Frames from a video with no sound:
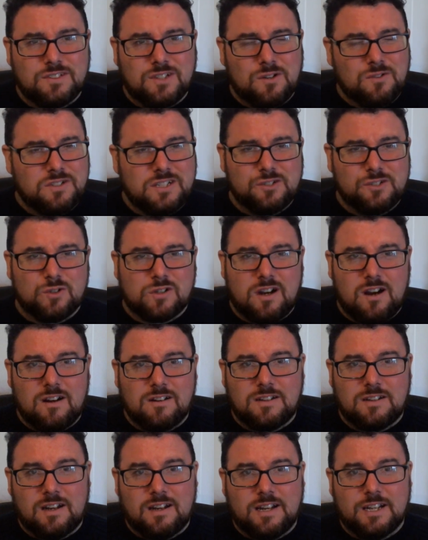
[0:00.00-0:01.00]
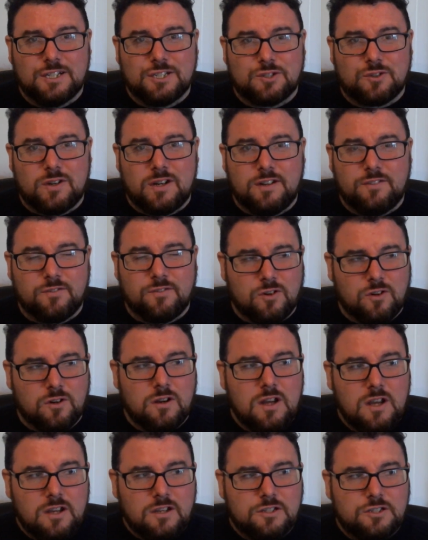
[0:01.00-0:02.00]
Don't disregard that history
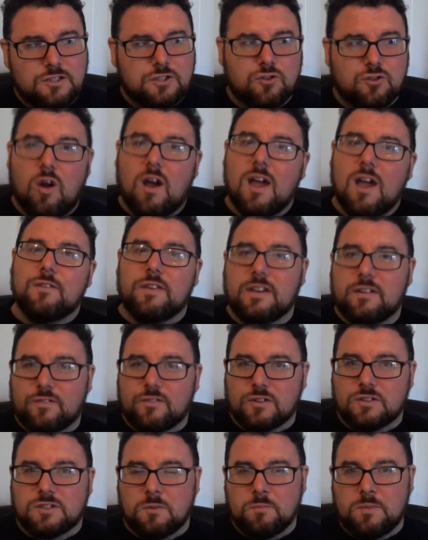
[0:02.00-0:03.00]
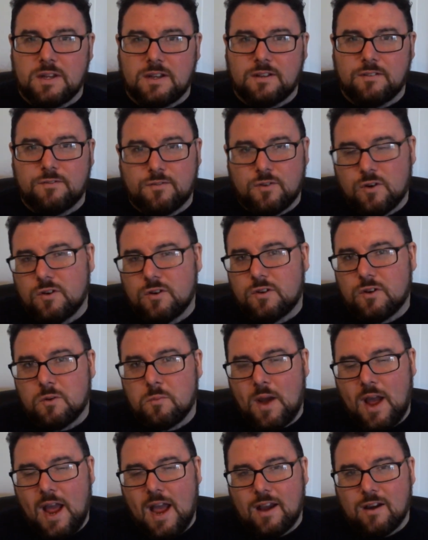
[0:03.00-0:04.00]
for striving for something further
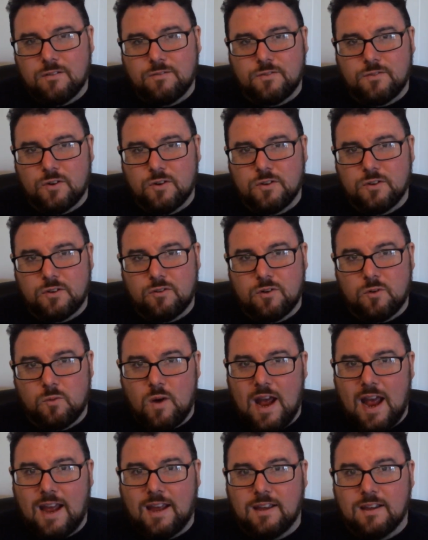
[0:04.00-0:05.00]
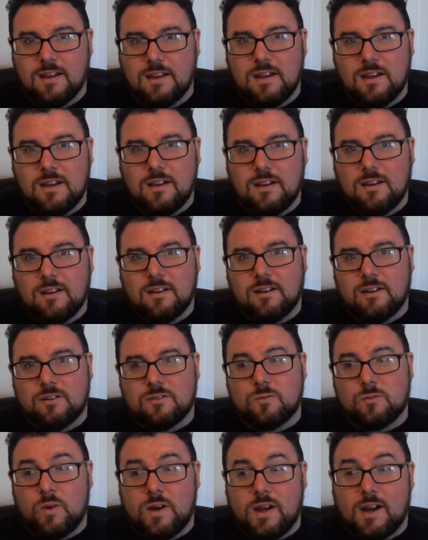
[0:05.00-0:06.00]
back or further away.
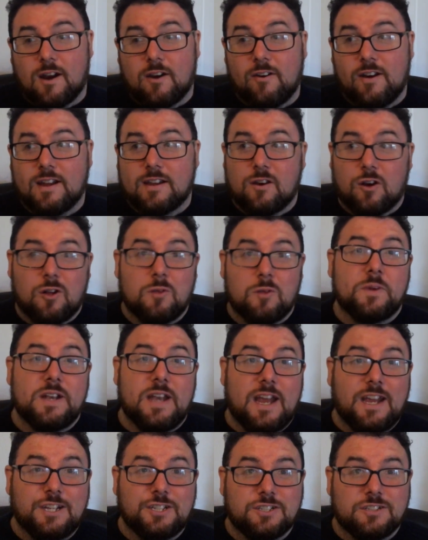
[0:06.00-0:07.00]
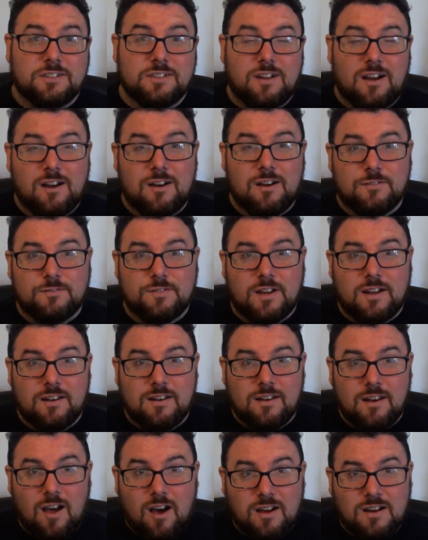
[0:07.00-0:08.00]
We are a culmination of a
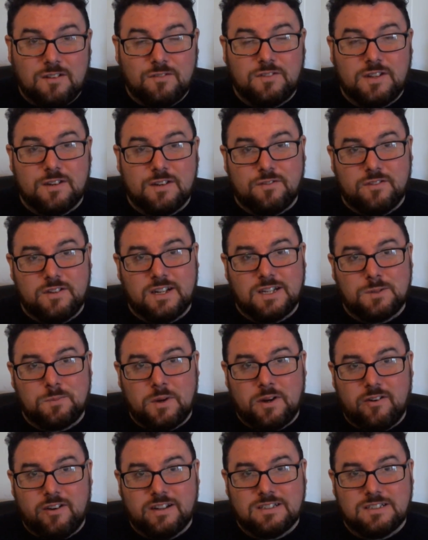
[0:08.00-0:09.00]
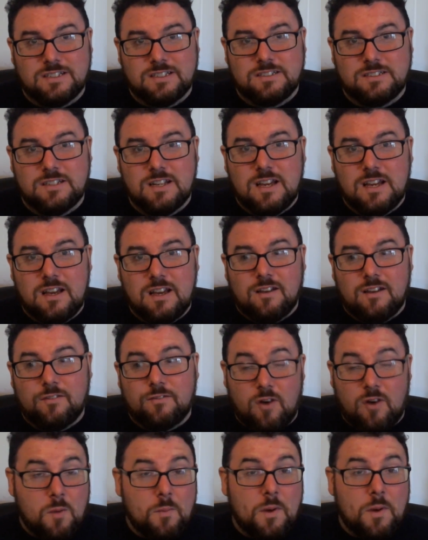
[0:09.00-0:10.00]
lot of different experiences
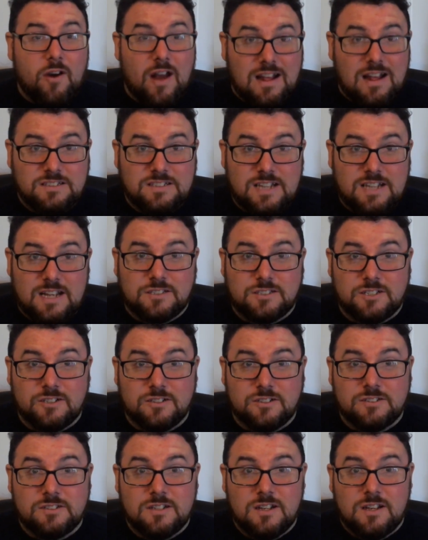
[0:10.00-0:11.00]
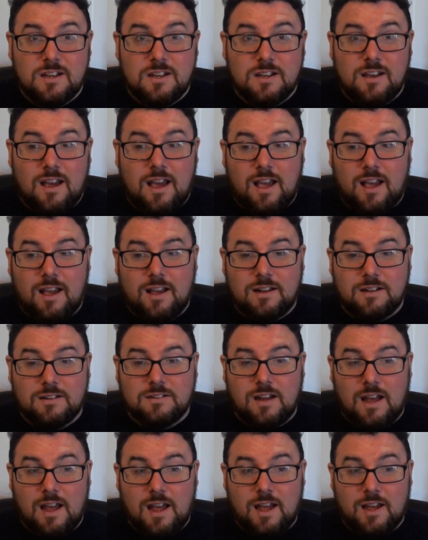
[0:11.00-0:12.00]
from our ancestors.
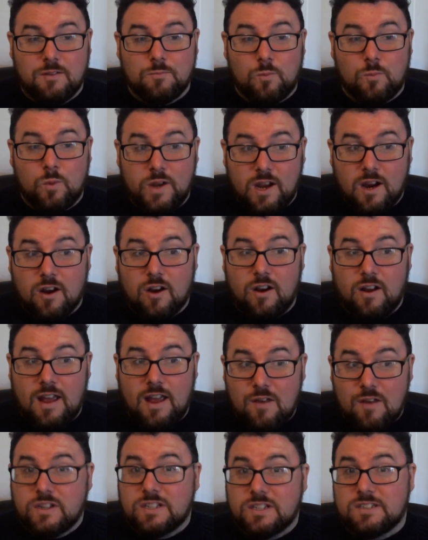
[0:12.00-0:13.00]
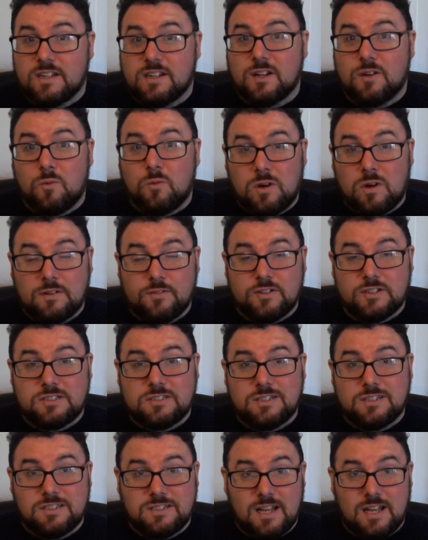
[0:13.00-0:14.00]
And we are, every single one of us,
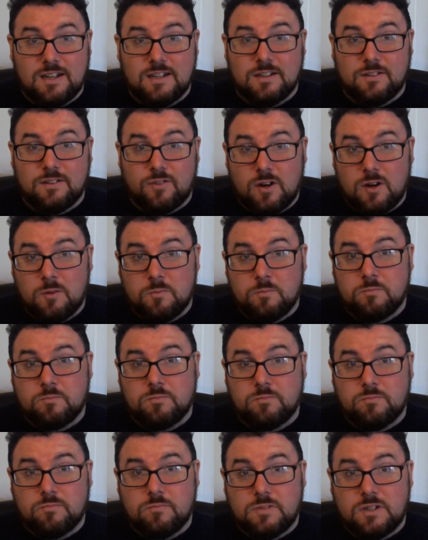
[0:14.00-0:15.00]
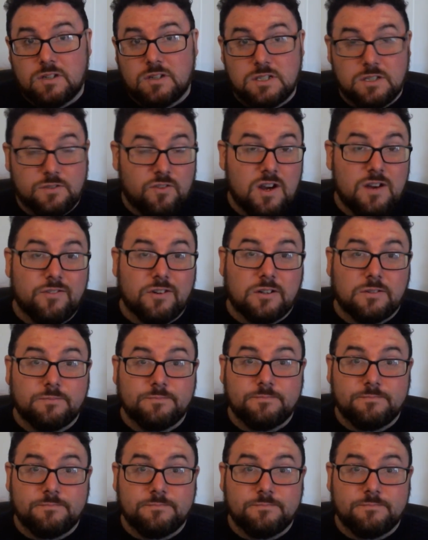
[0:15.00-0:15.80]
descended from a survivor.